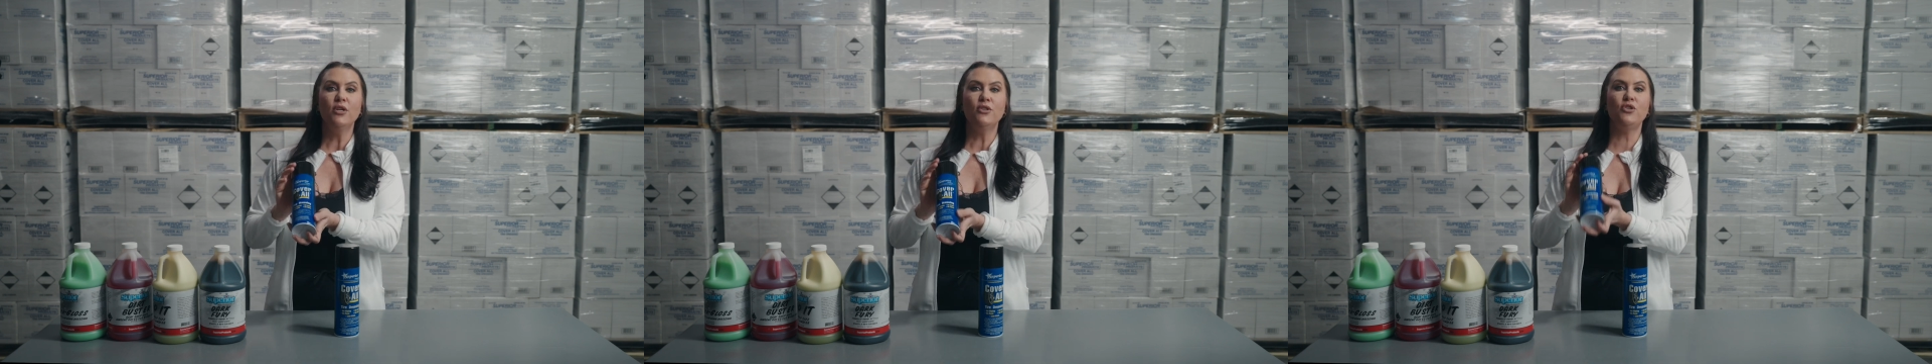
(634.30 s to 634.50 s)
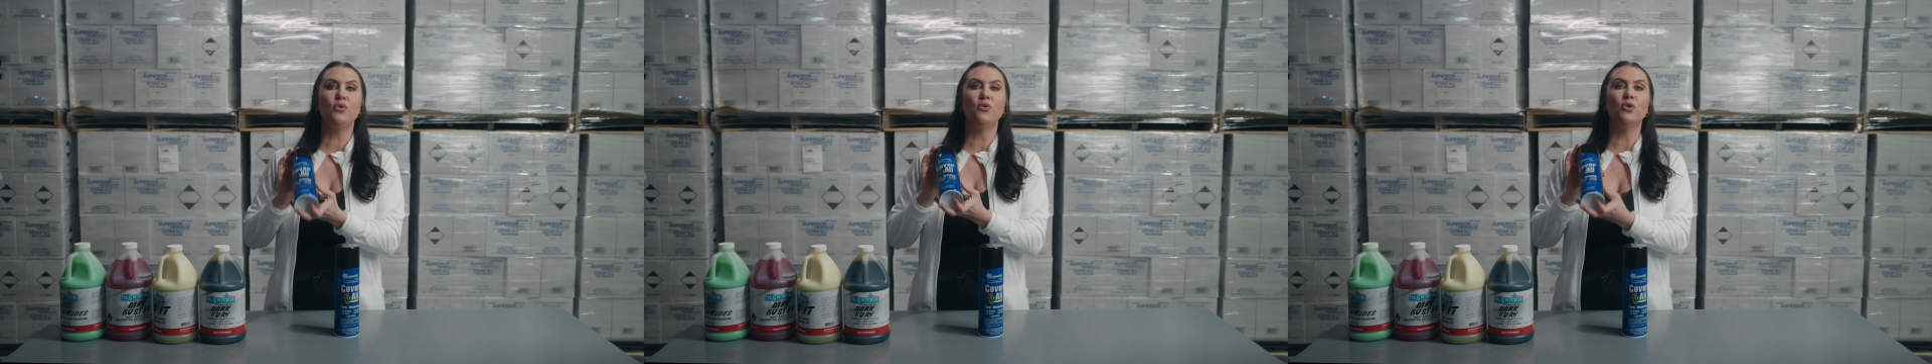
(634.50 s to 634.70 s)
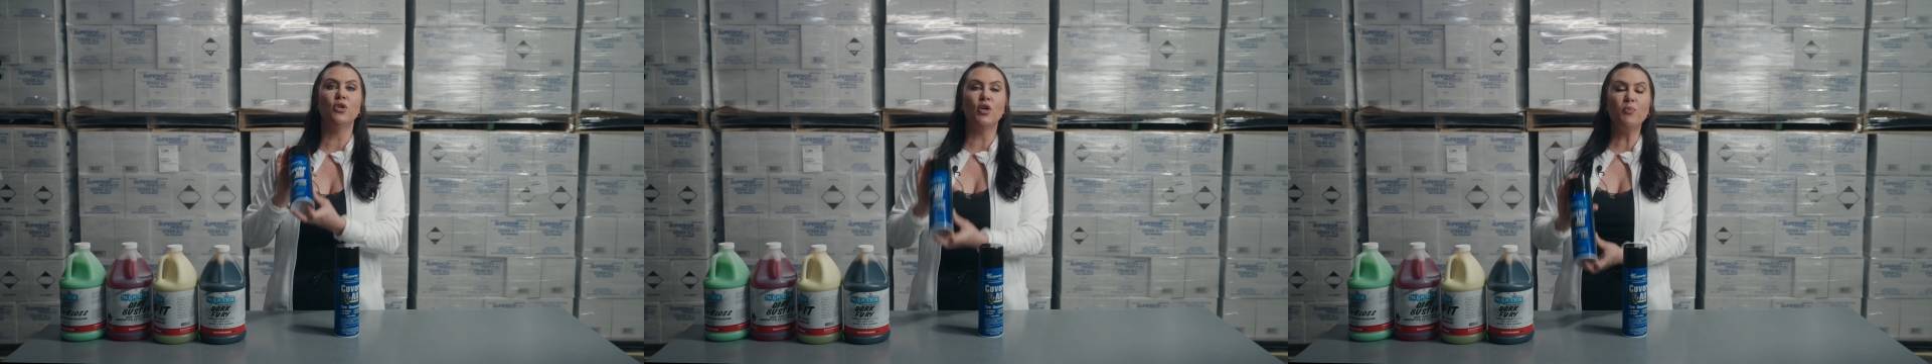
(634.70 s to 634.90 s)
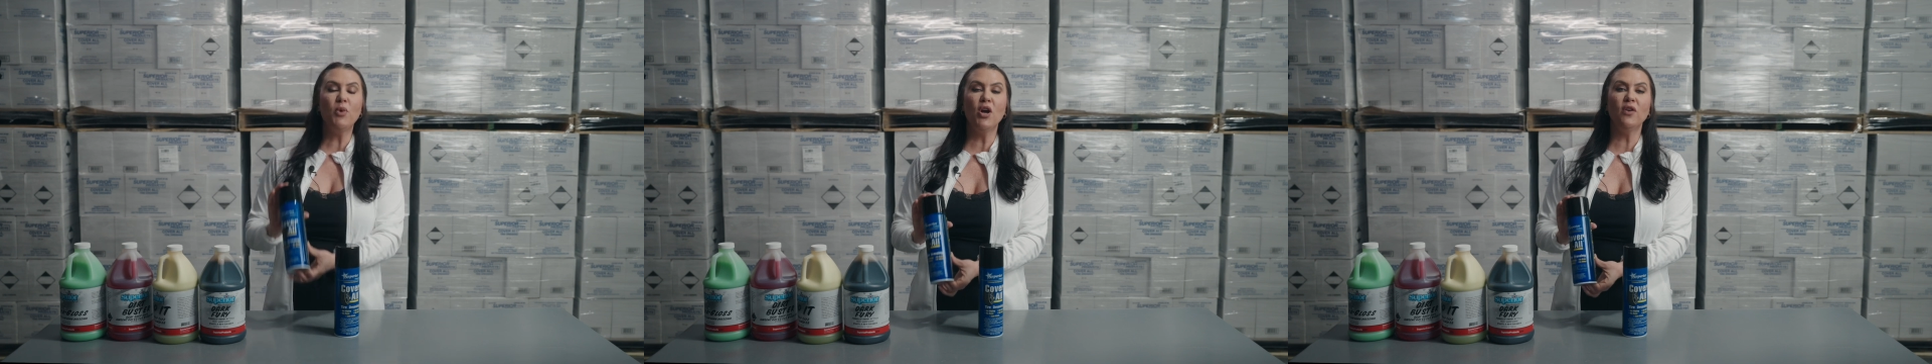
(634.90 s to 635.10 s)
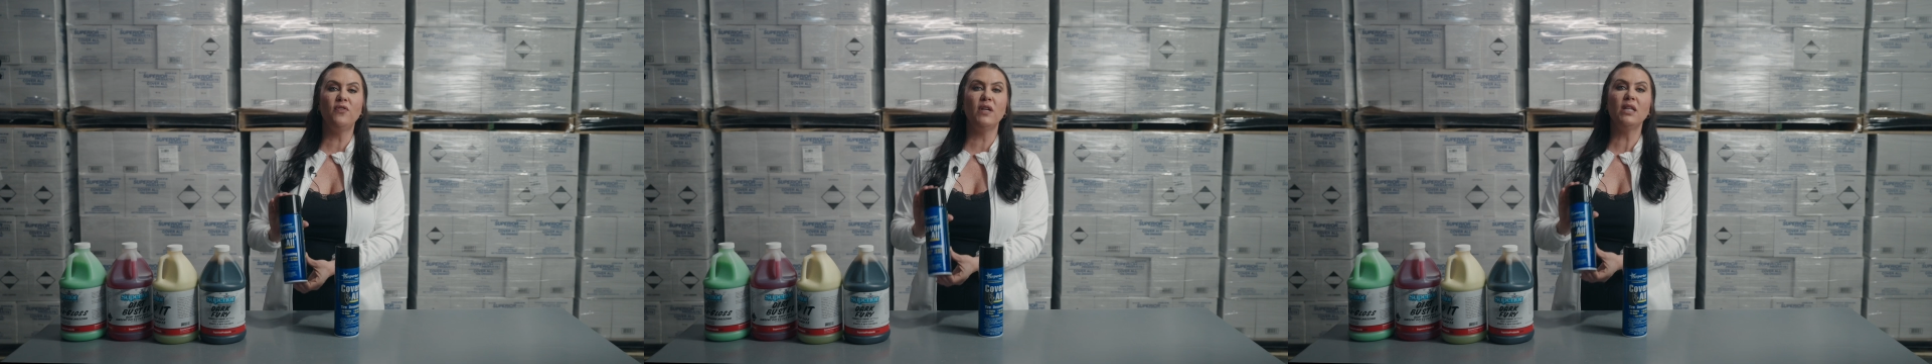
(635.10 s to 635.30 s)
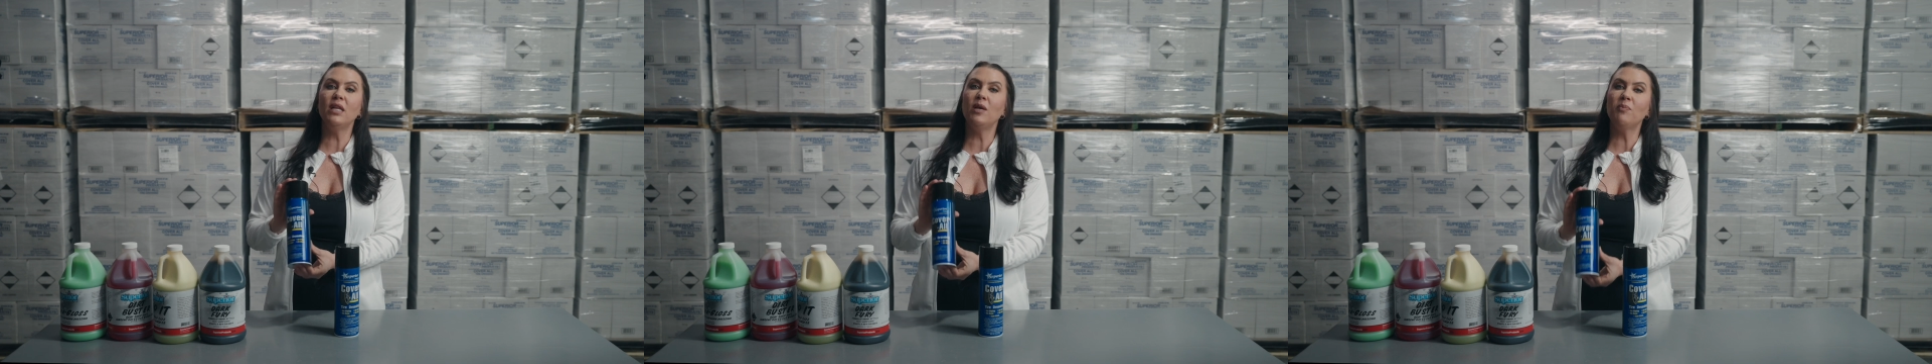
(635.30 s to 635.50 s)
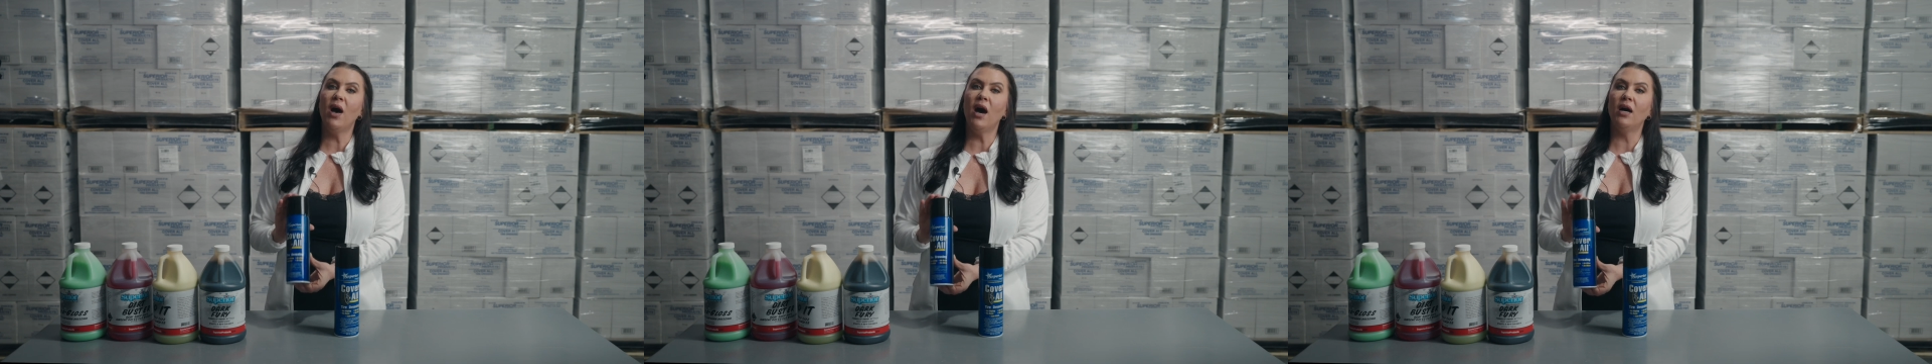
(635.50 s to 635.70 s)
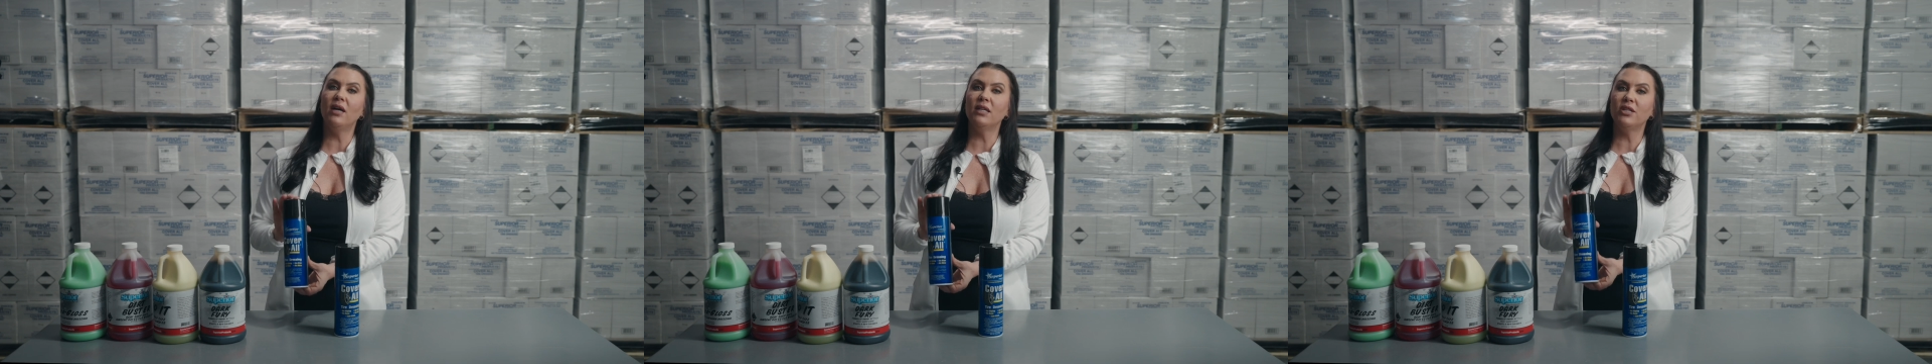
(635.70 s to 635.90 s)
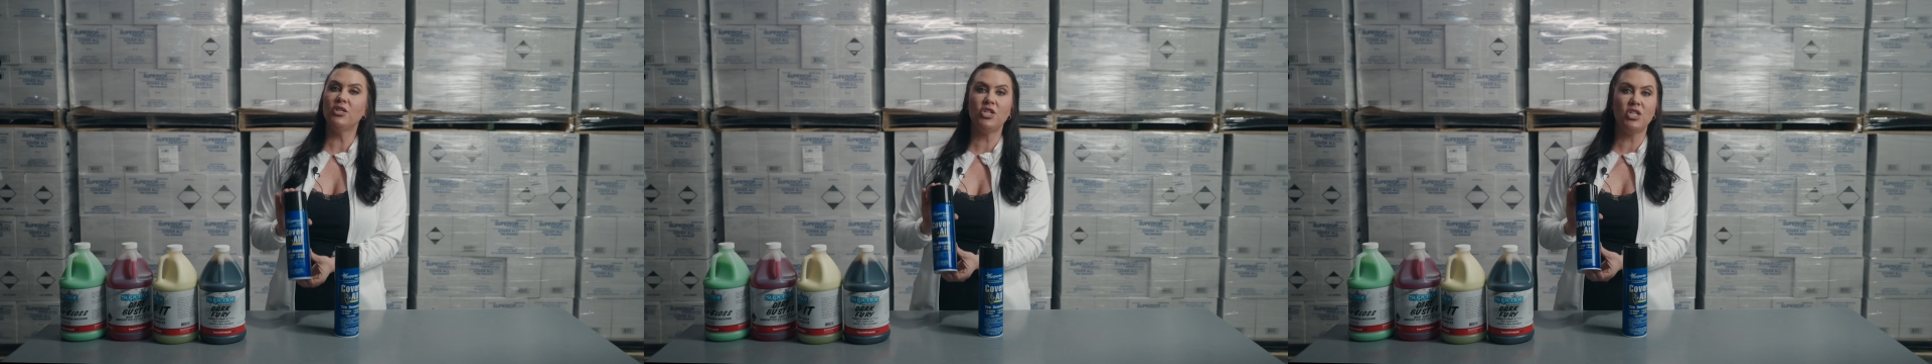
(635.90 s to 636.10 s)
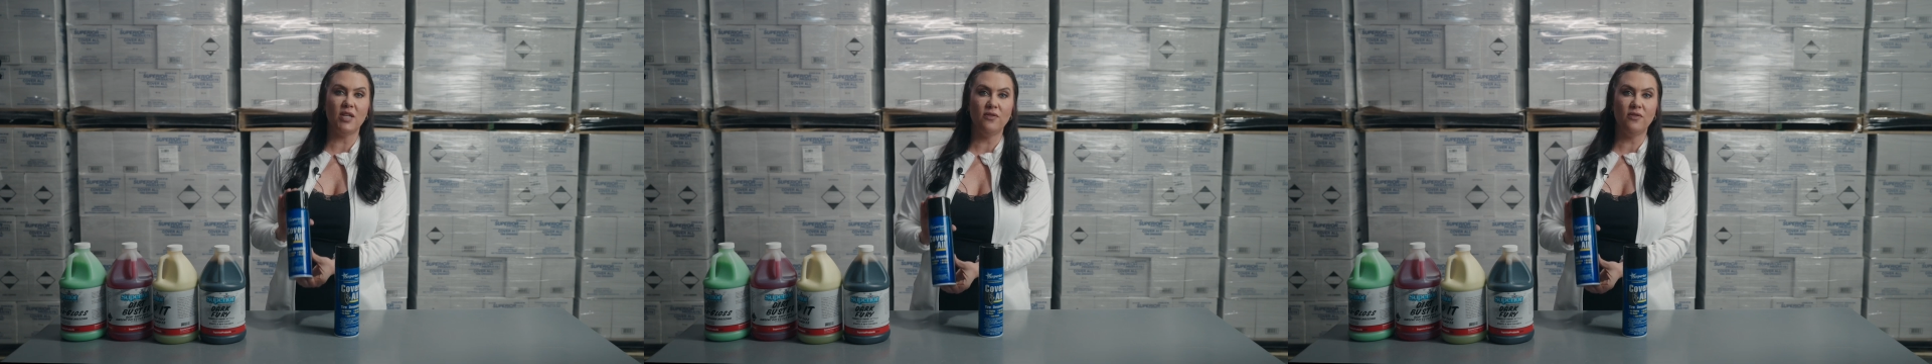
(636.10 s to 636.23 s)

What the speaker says: to look perfectly polished